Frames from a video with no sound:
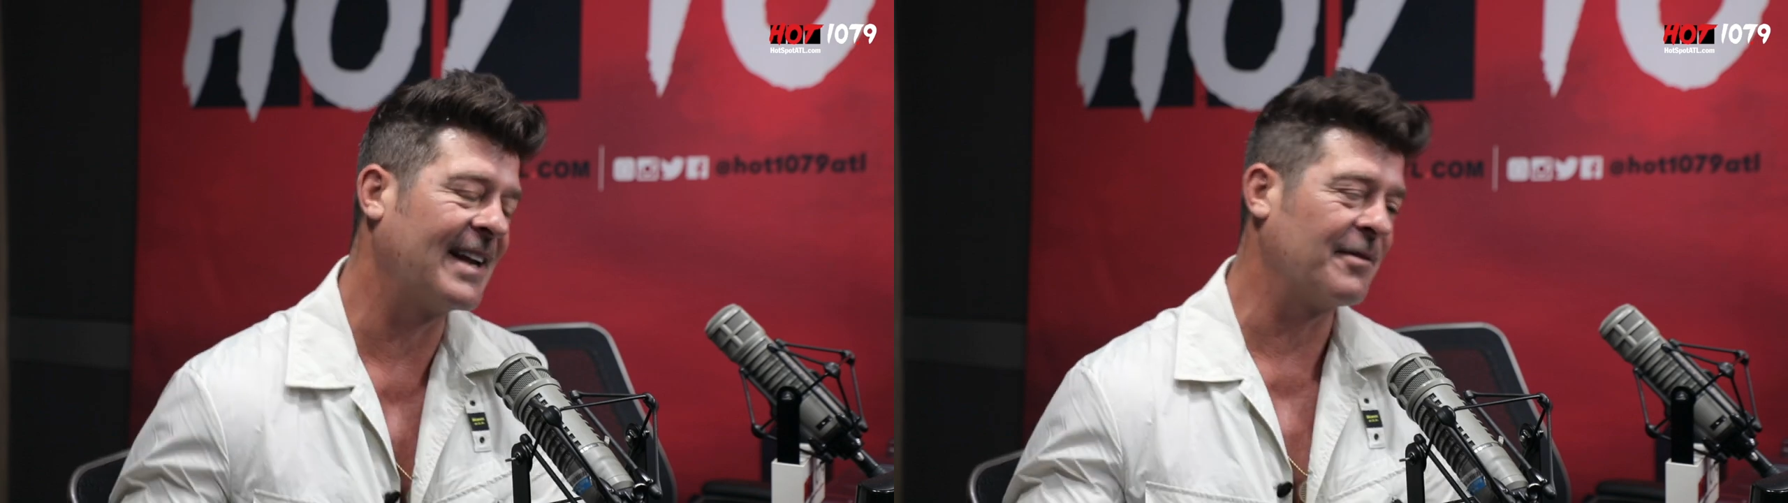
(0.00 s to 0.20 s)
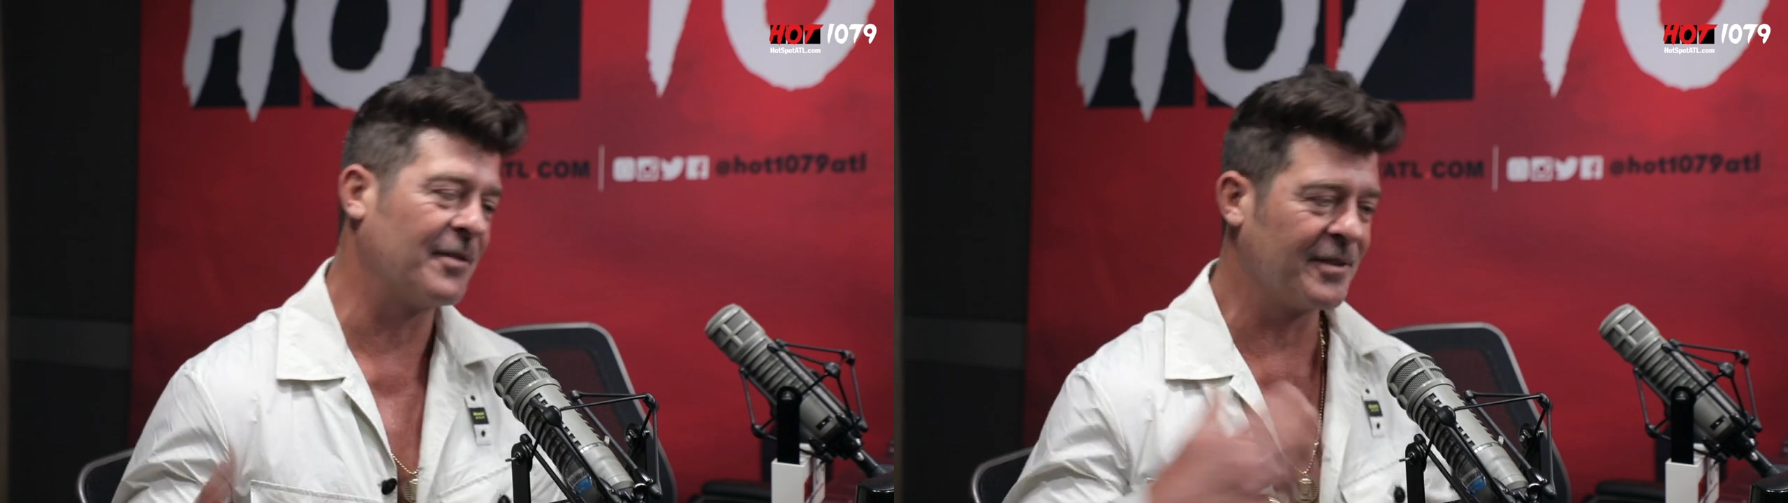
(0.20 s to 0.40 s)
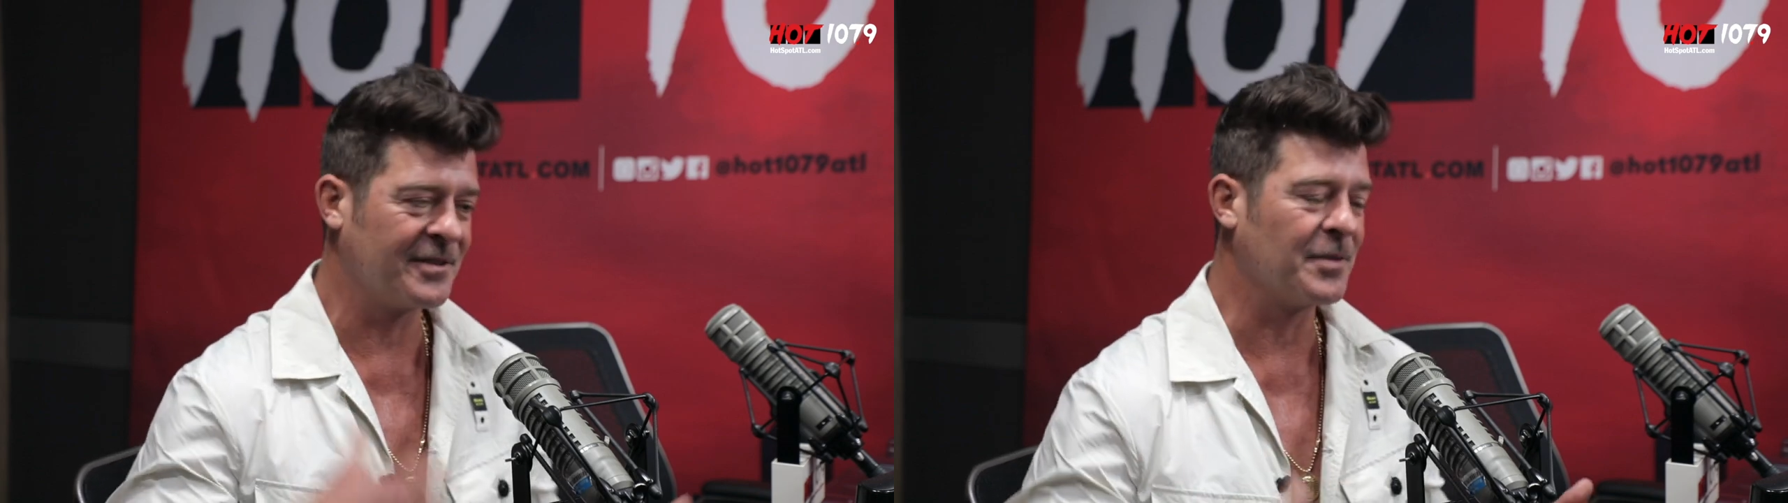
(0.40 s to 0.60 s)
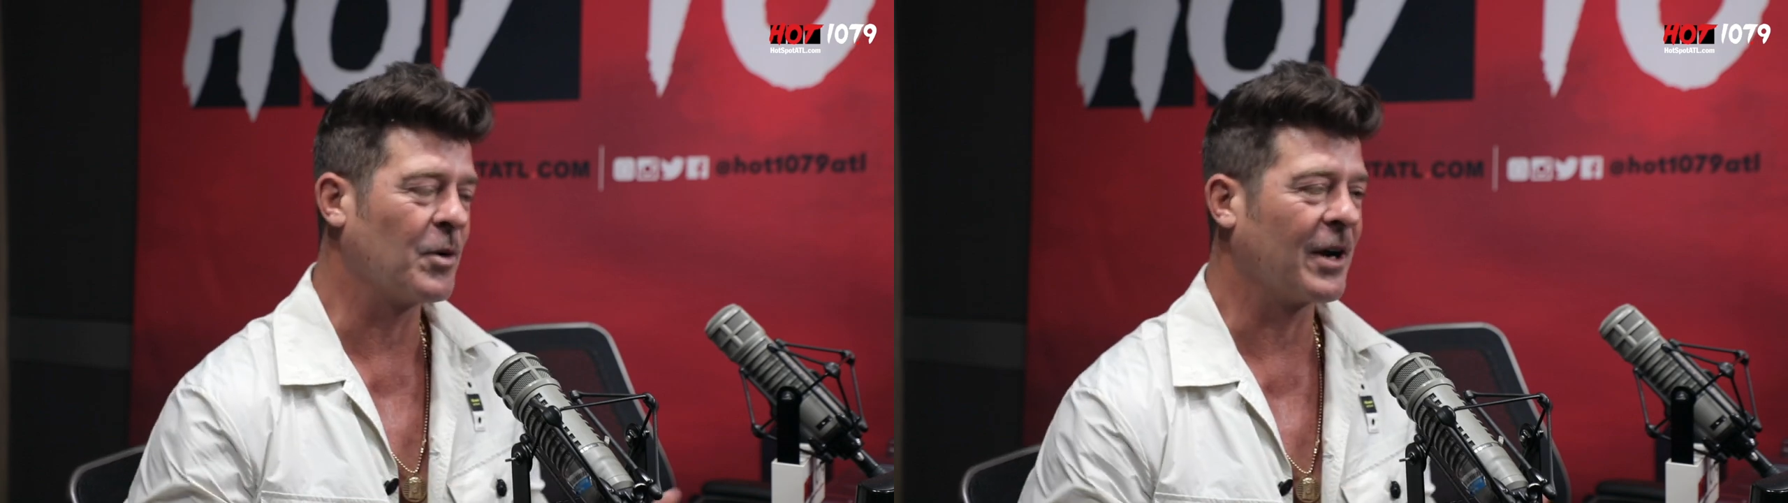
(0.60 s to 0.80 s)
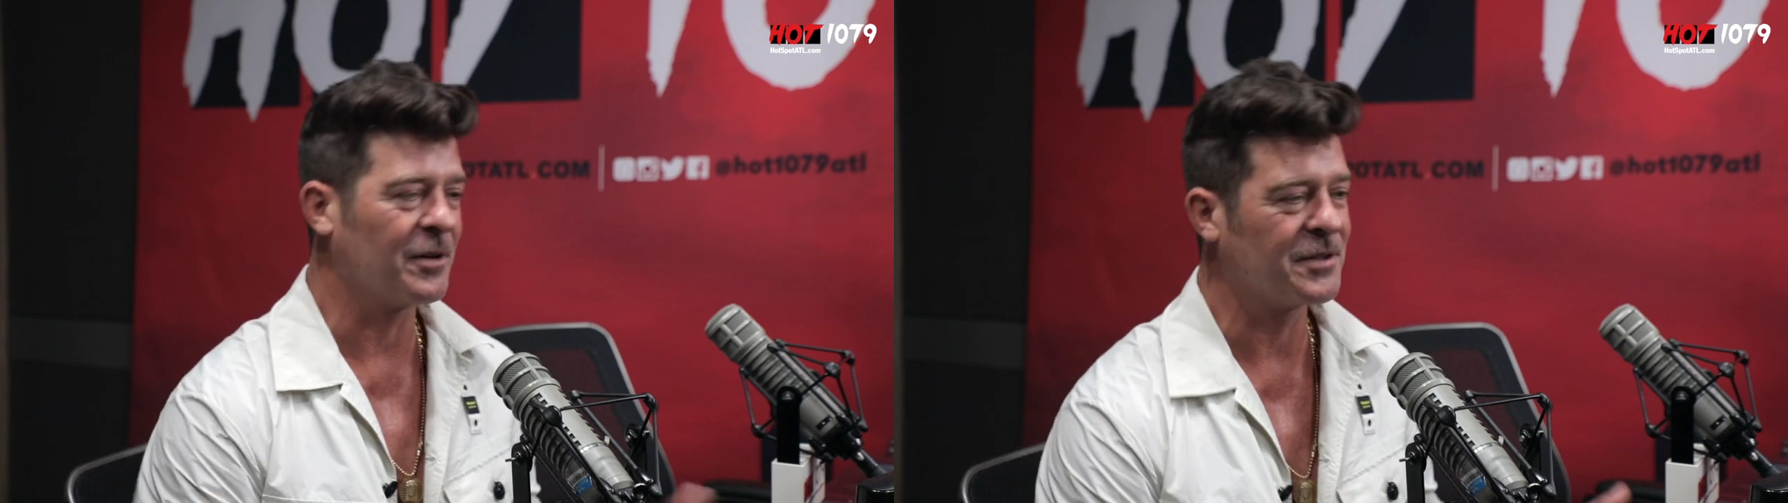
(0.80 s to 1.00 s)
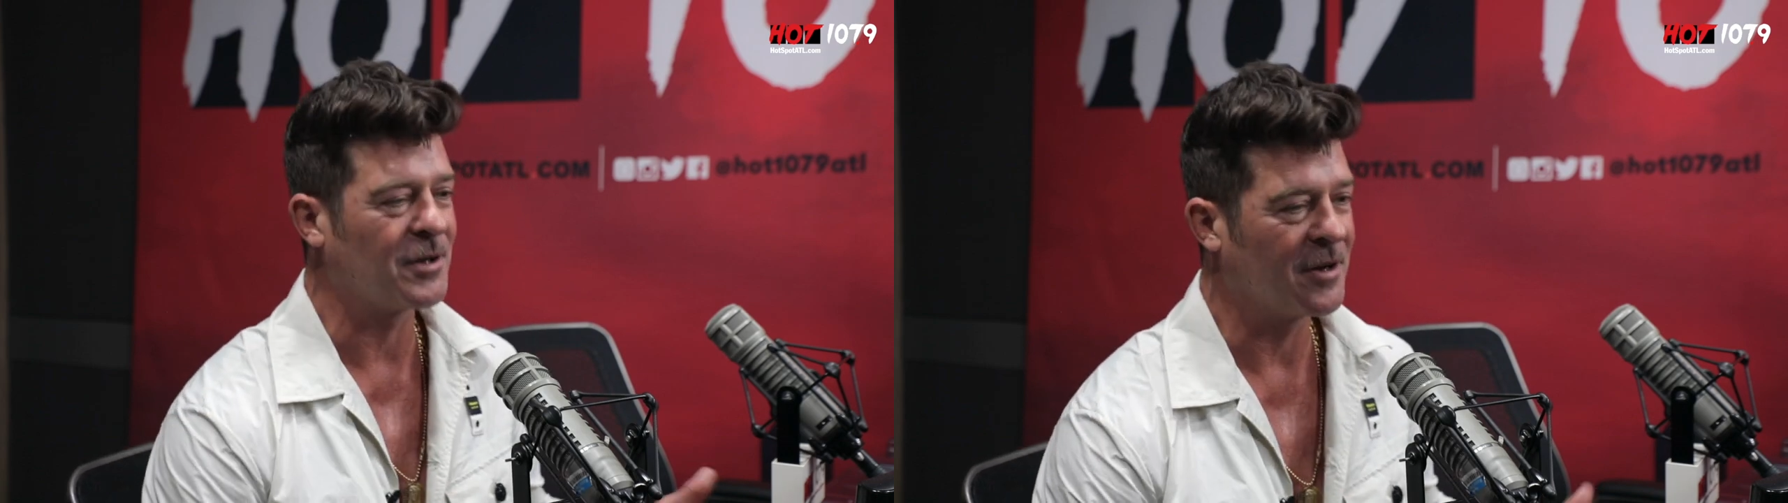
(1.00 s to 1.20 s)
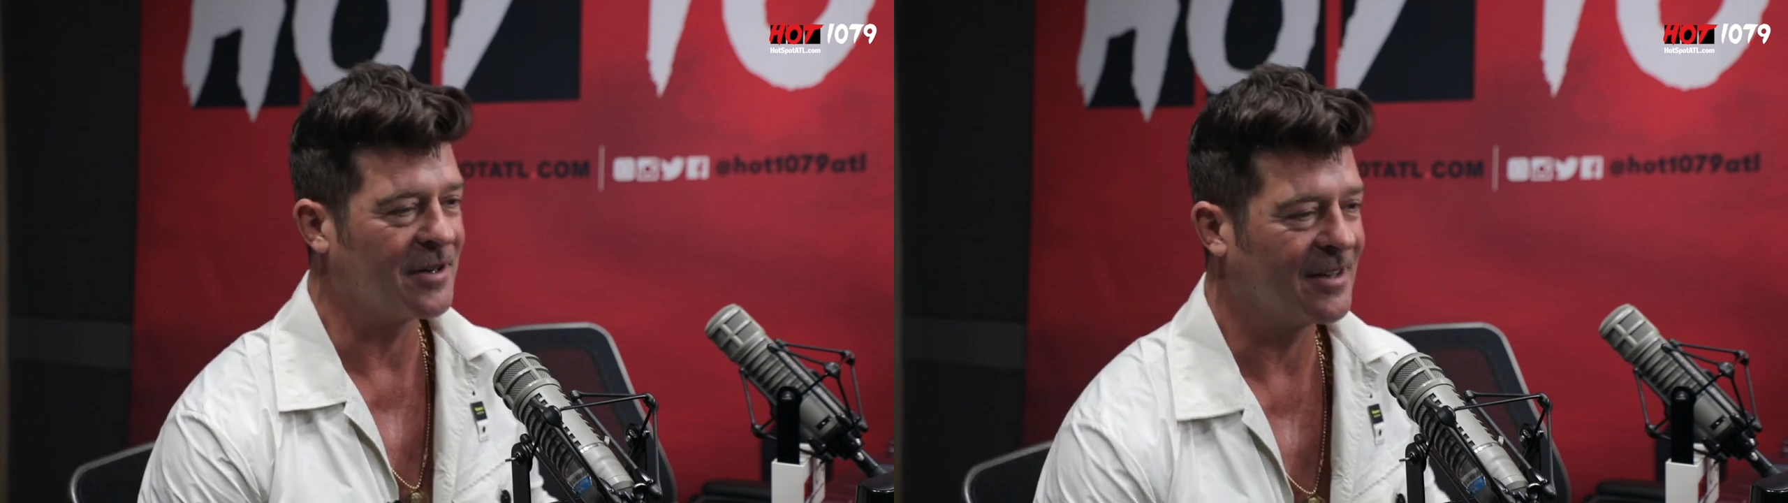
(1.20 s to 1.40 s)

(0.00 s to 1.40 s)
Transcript: have uh, some records on